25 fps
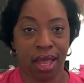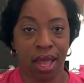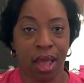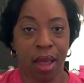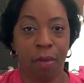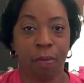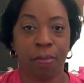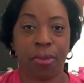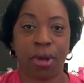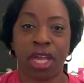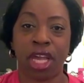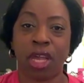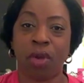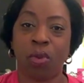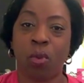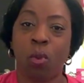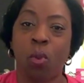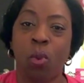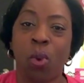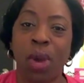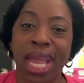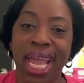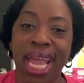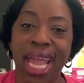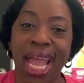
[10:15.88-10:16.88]
But
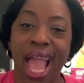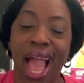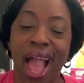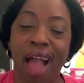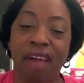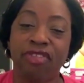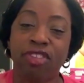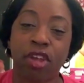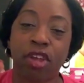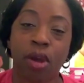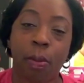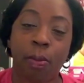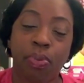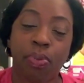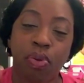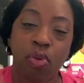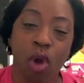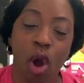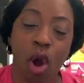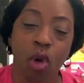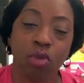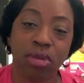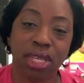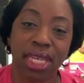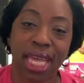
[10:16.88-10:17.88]
we have to
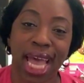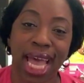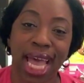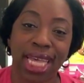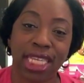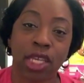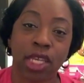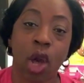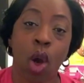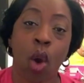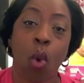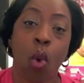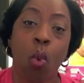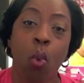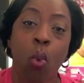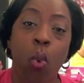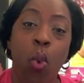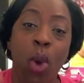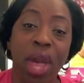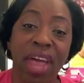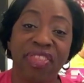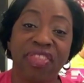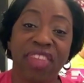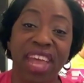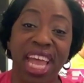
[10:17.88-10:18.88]
protest
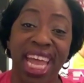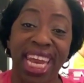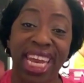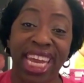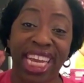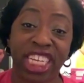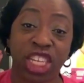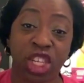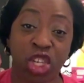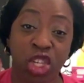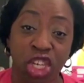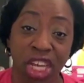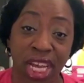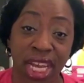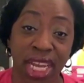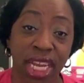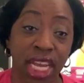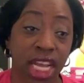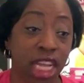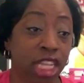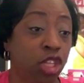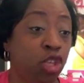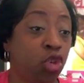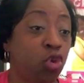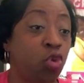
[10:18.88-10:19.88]
with an
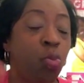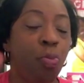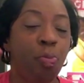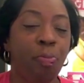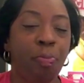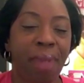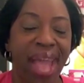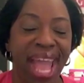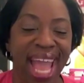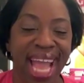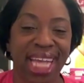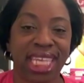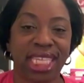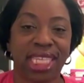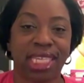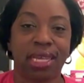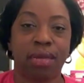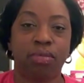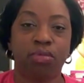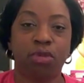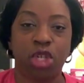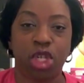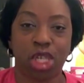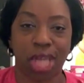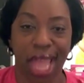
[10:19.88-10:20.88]
agenda to make
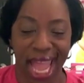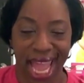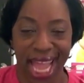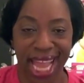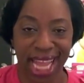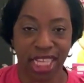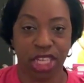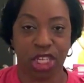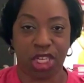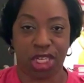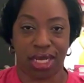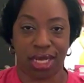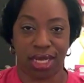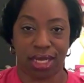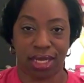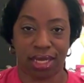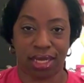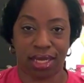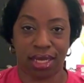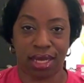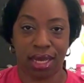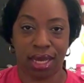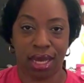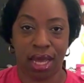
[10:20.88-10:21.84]
some changes.